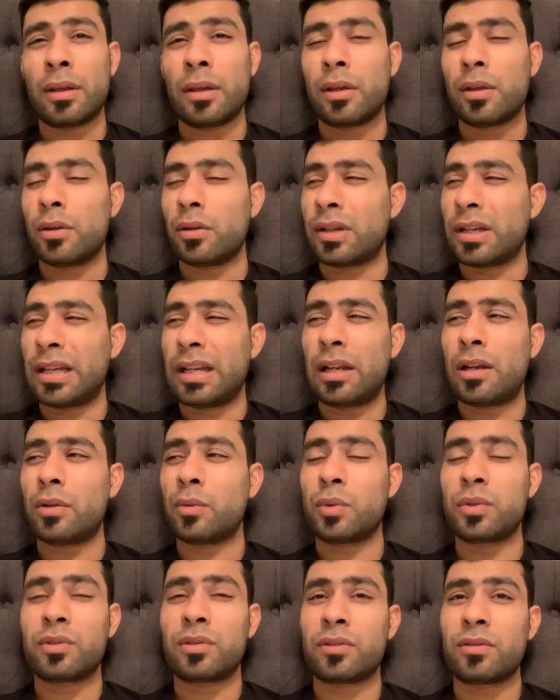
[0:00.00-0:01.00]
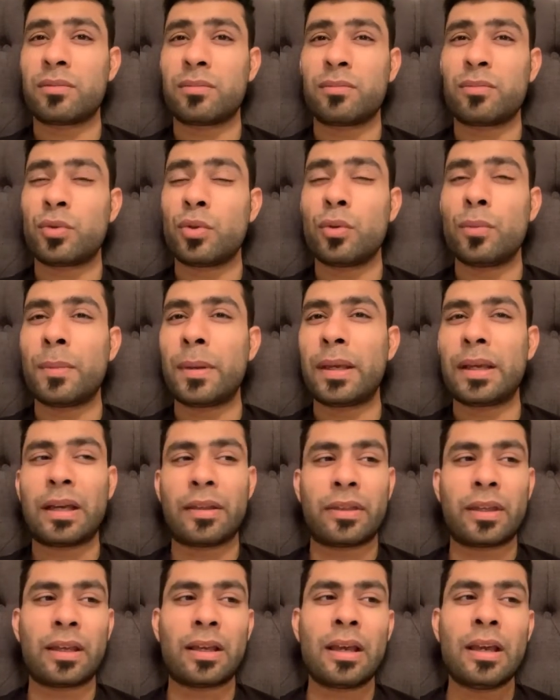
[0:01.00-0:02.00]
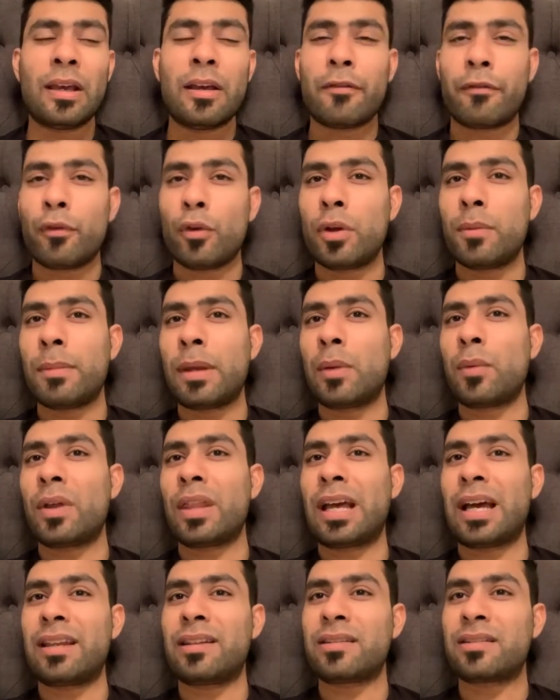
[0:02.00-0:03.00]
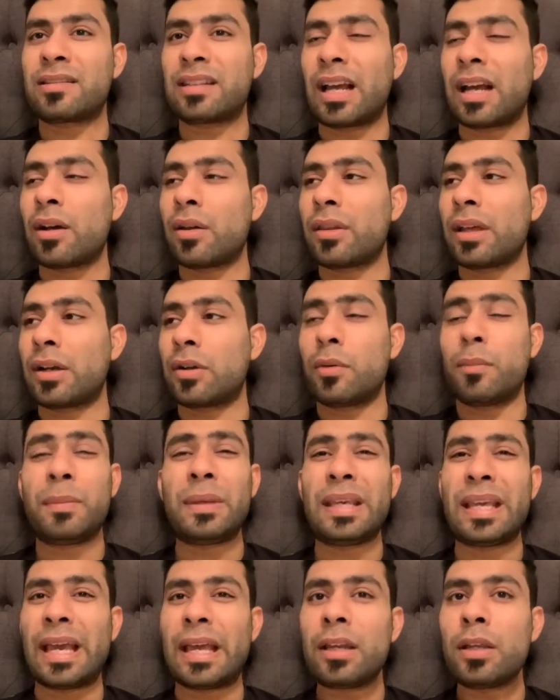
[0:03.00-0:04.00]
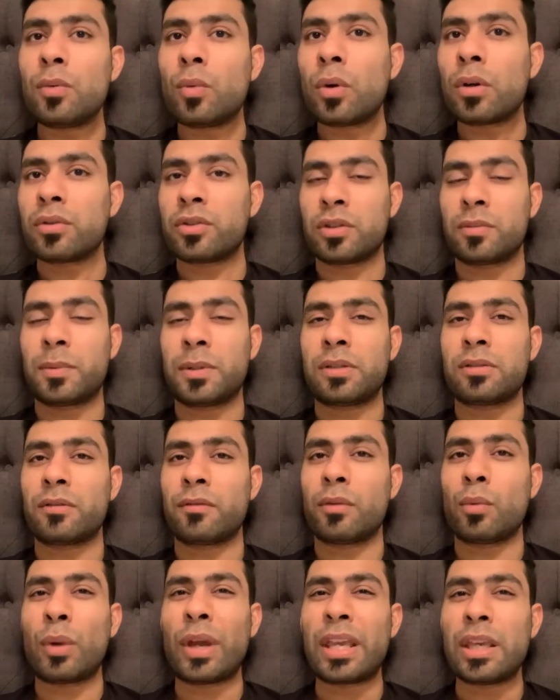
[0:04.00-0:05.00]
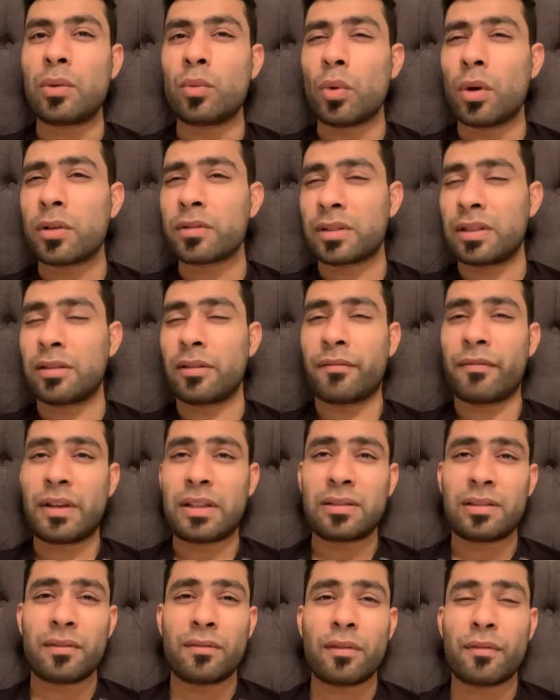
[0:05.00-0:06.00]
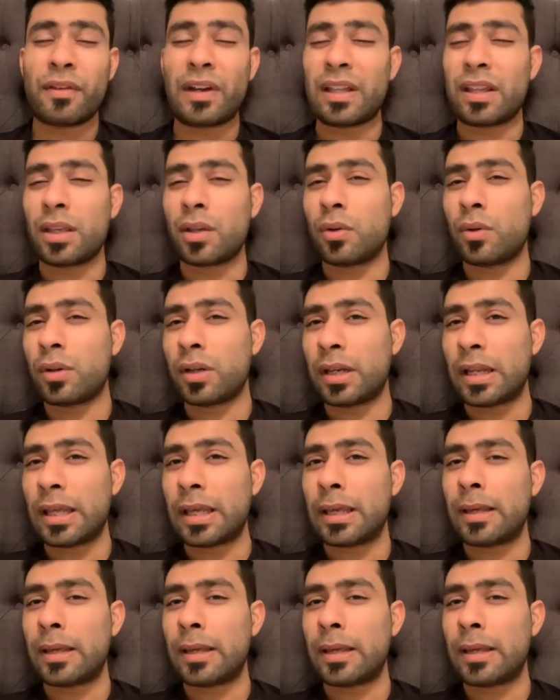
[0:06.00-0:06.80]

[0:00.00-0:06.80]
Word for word: You know, Canelo was just too big. I think Floyd Mayweather had a style that could beat anyone just because of the way he was. And defensive, the fact that you couldn't hit